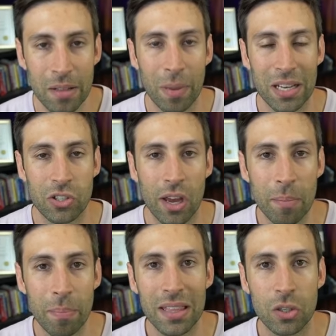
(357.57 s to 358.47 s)
but it's going
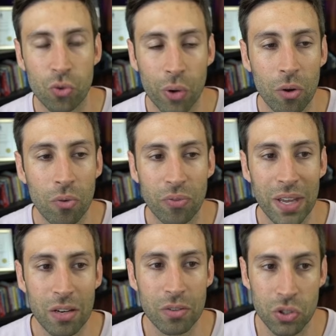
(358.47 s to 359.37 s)
to be the trickle
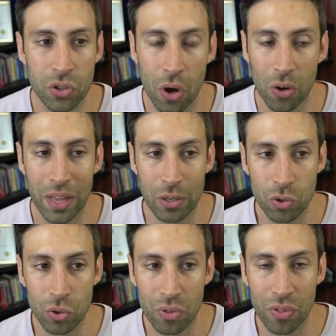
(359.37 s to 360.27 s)
feed of stock, that
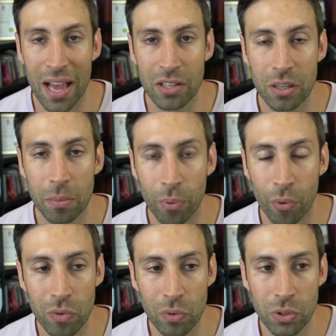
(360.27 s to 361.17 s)
2,000
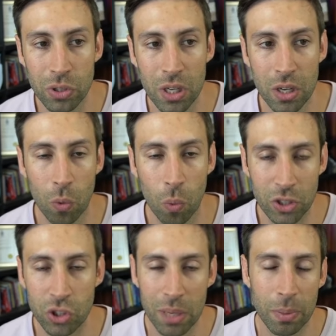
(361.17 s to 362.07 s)
approvals,
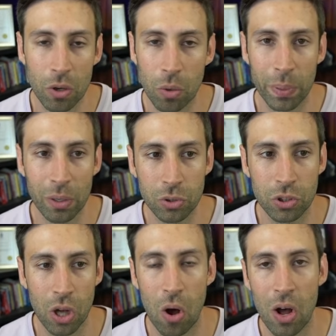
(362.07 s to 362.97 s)
which typical build
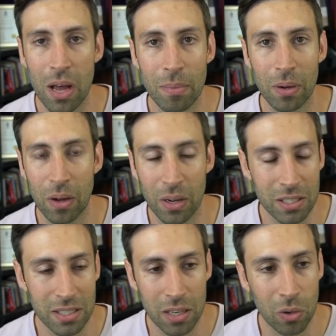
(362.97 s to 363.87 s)
time on
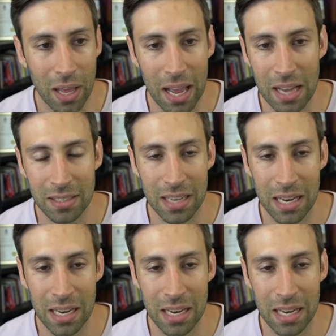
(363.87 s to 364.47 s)
a single house is